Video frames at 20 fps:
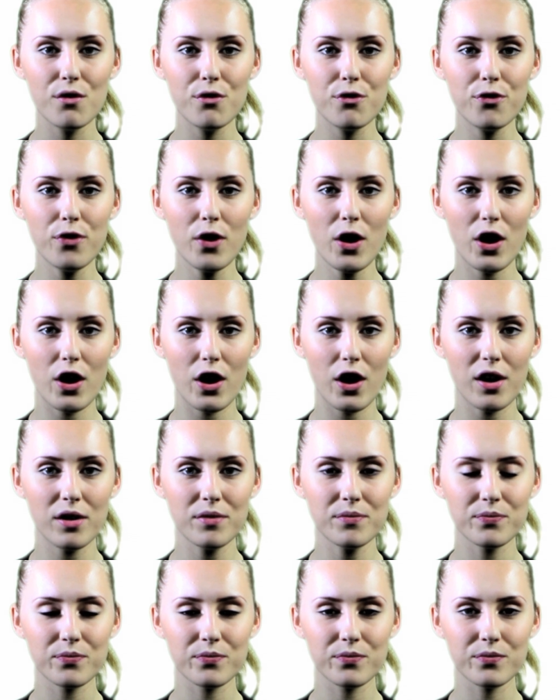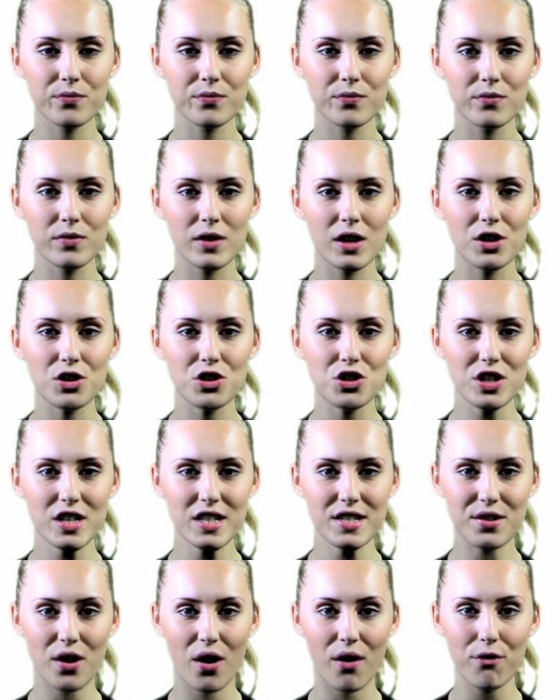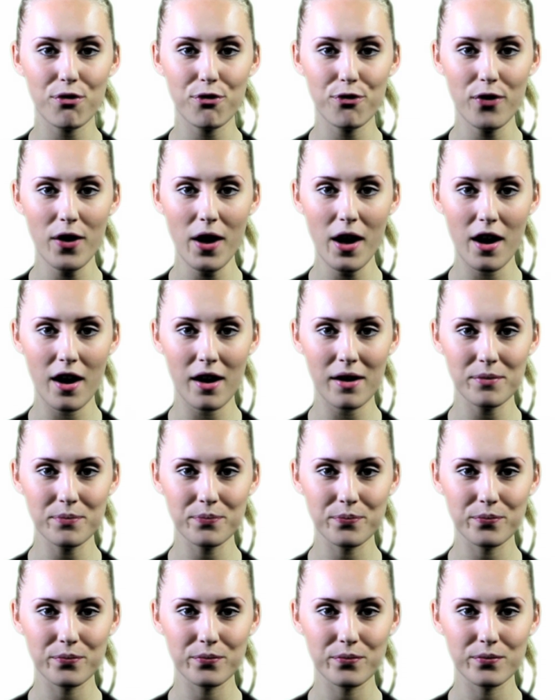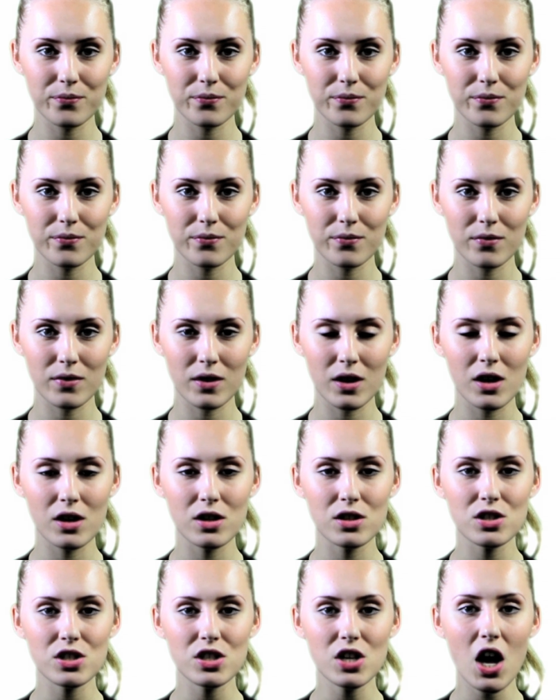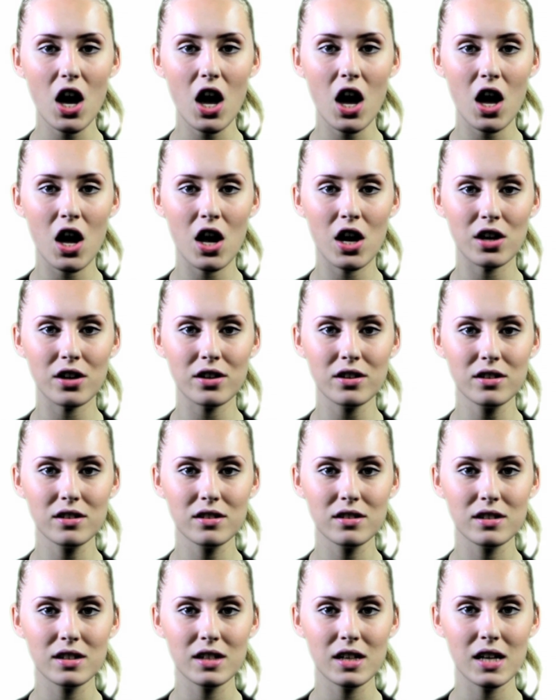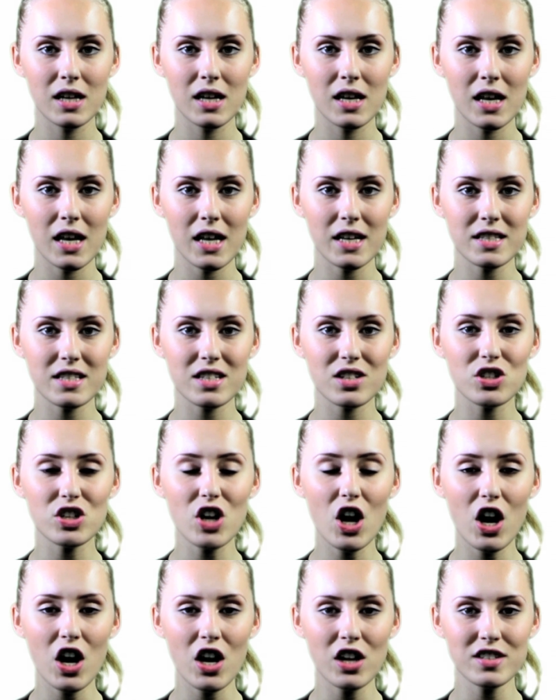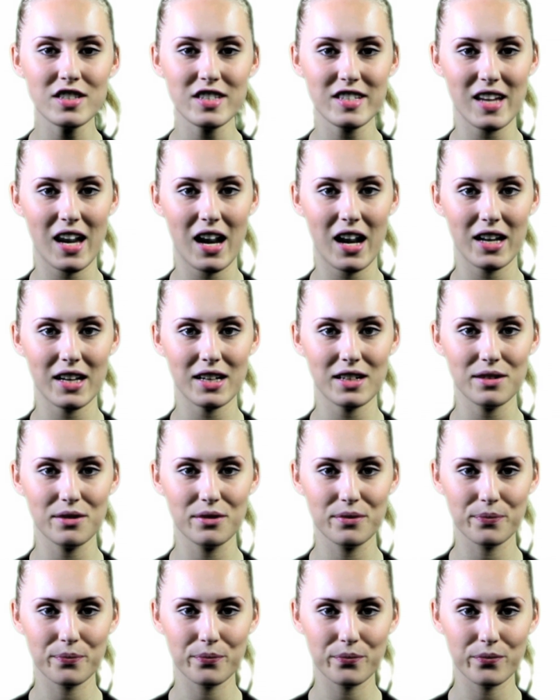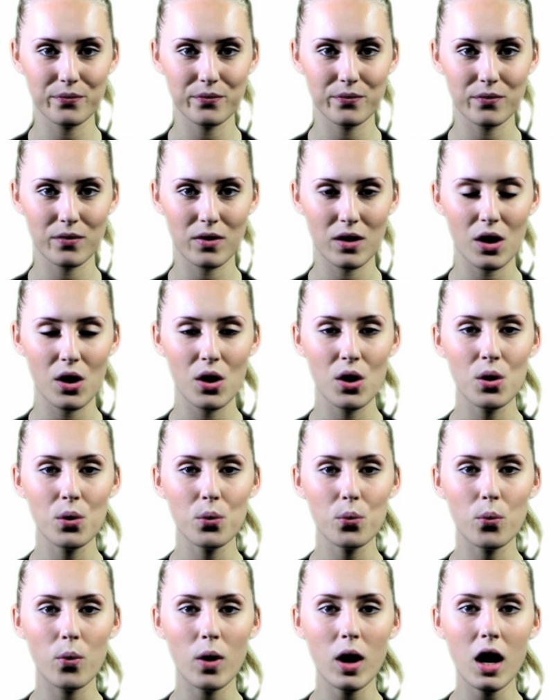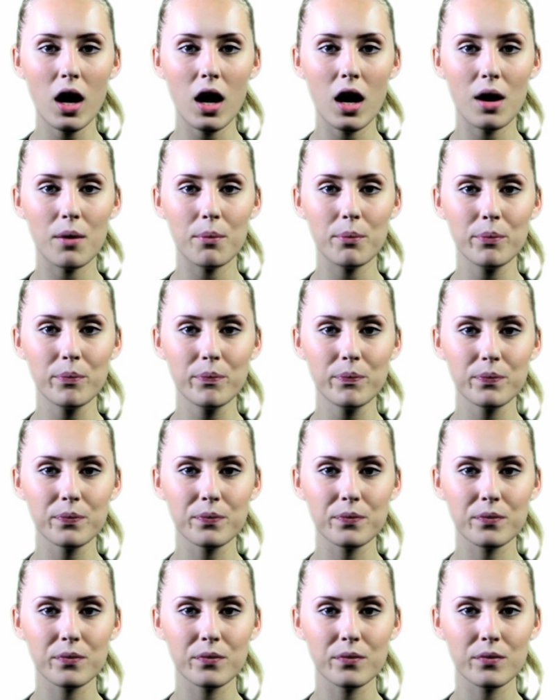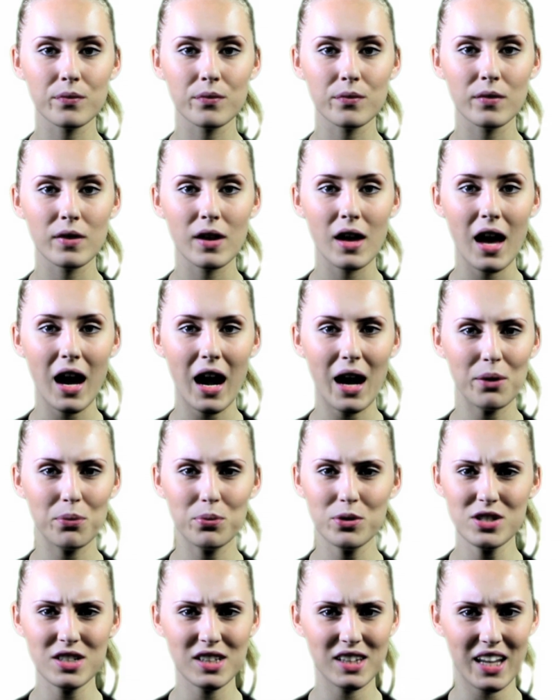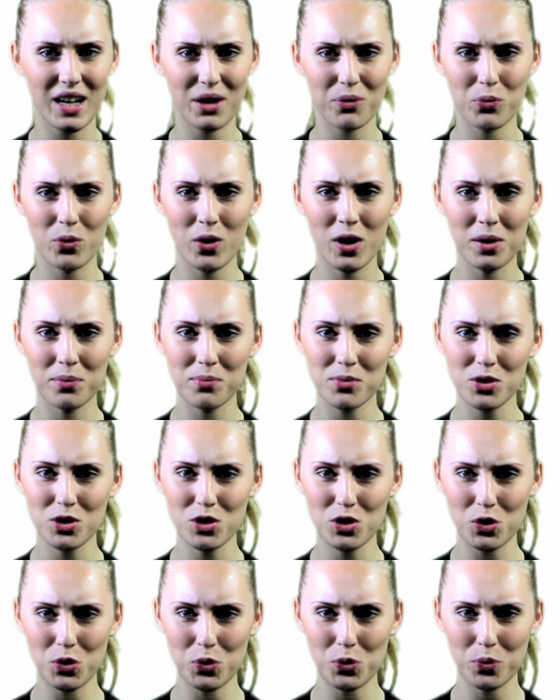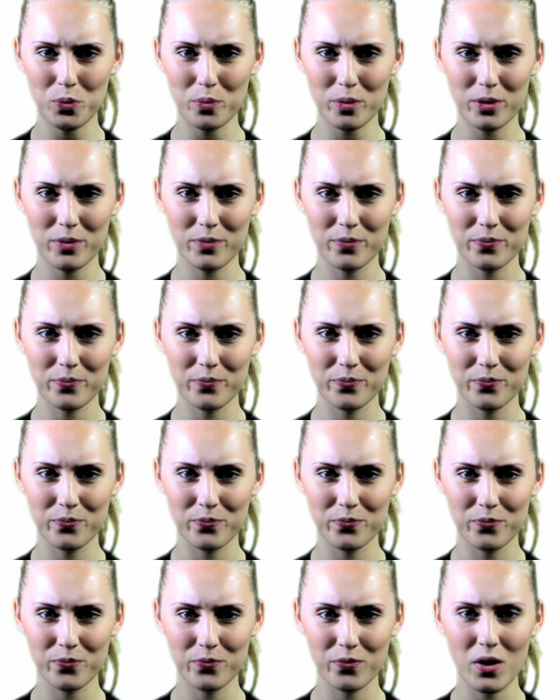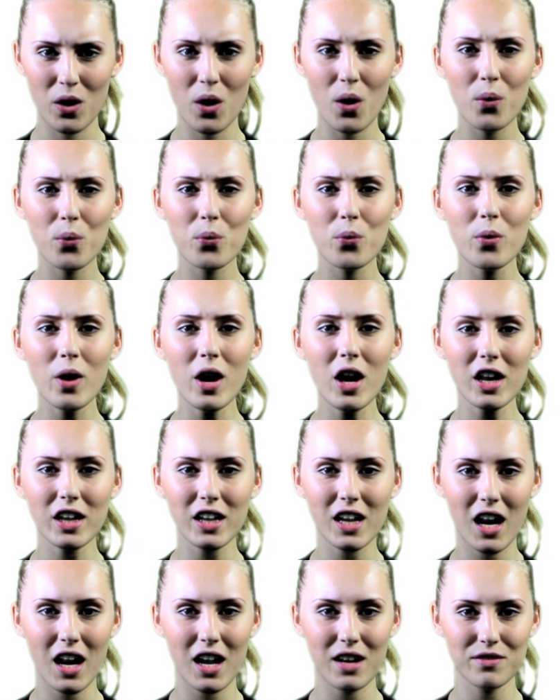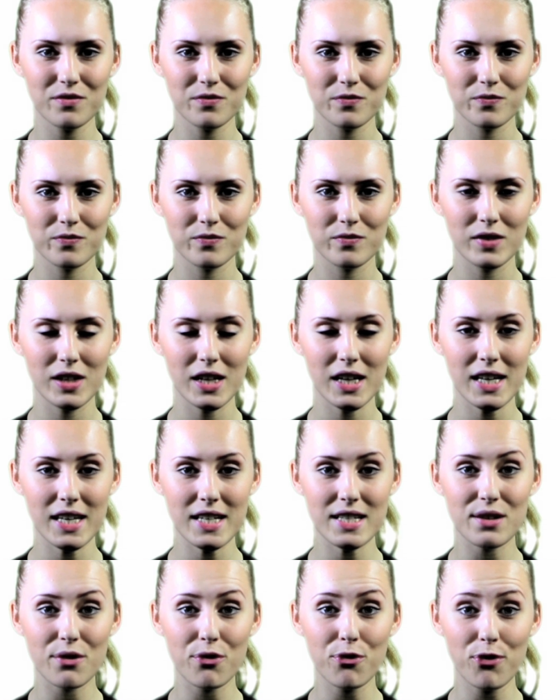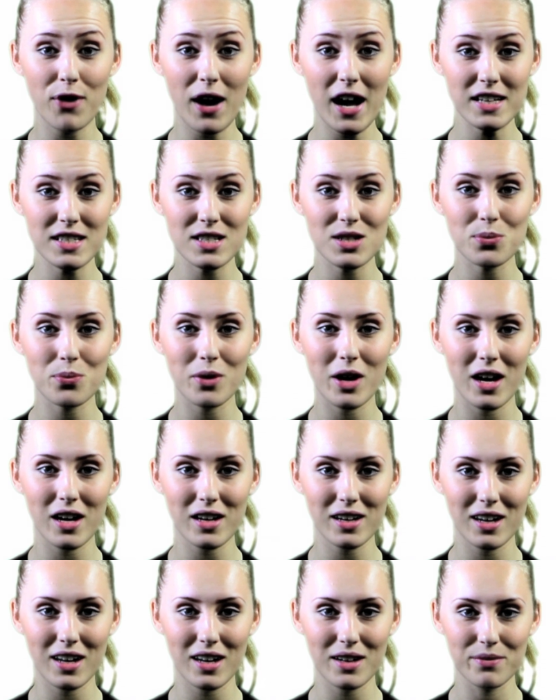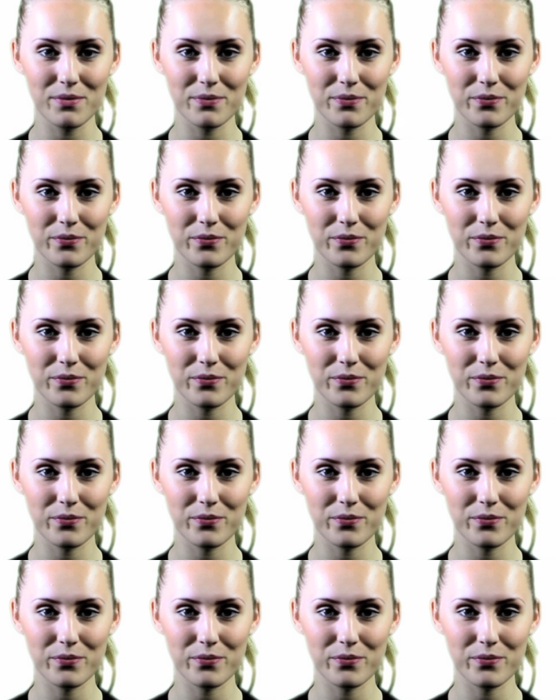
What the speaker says: Fur. She's got fur. Turn. It's a turn sign. Worm. I wouldn't like worm soup. Worker. He's a fast worker.